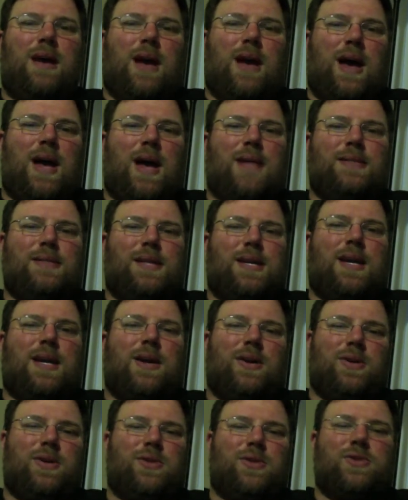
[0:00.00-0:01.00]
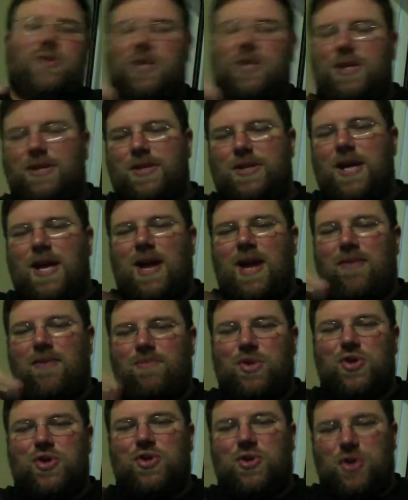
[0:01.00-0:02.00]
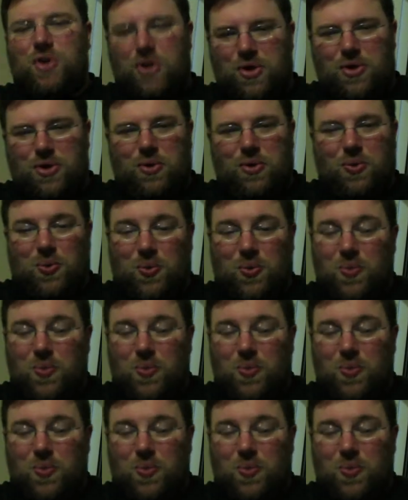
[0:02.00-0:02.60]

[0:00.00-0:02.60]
as a character, she does not have much to do.